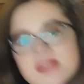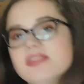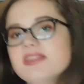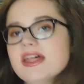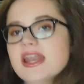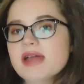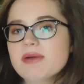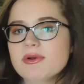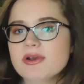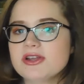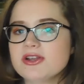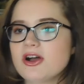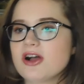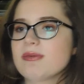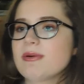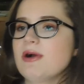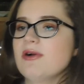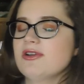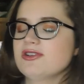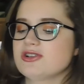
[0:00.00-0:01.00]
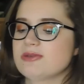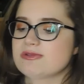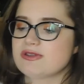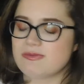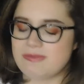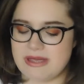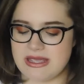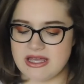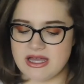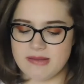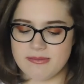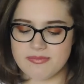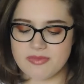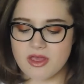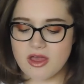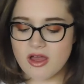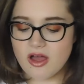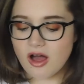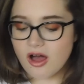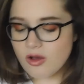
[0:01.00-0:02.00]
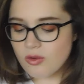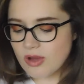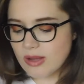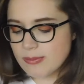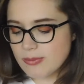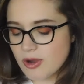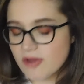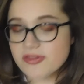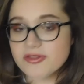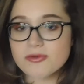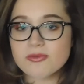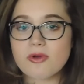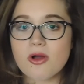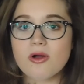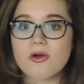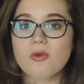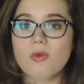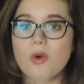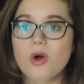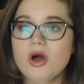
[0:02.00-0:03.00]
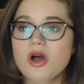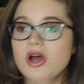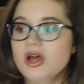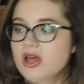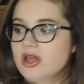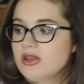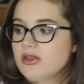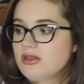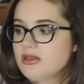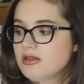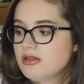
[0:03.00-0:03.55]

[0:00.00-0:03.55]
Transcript: that I want to talk about in terms of makeup, oh, I brought the wrong one.